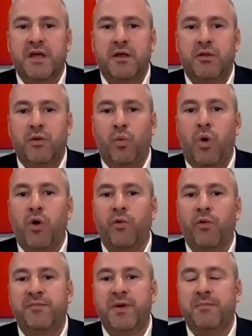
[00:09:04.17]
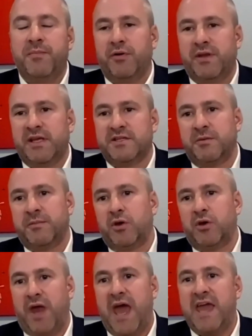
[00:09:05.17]
what we've been building is something
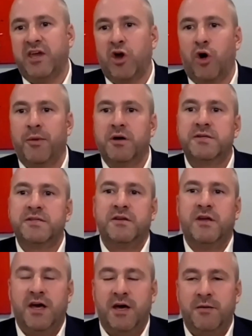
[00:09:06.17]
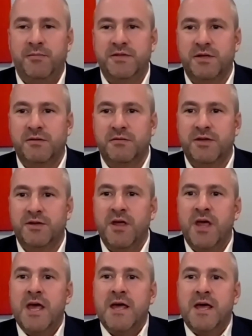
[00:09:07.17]
called A-commerce. So
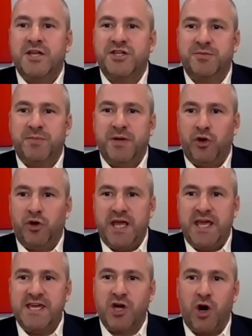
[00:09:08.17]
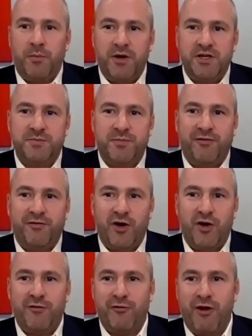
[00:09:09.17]
spin on e-commerce, but
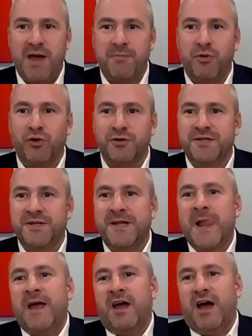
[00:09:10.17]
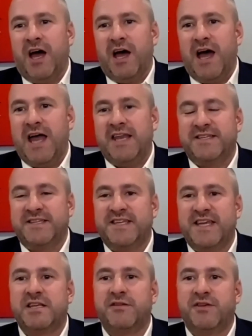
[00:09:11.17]
for airports. And it's a
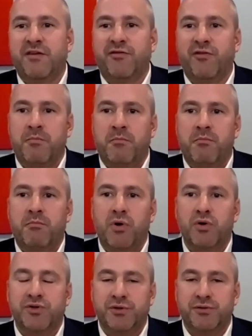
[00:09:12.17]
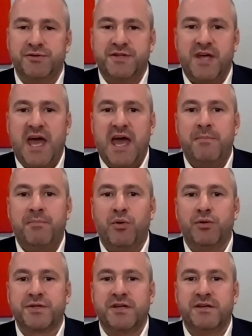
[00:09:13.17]
set of different modules that
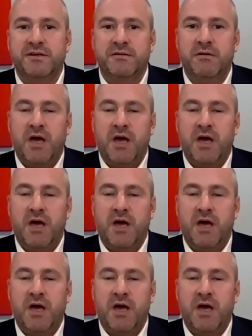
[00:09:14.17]
airports can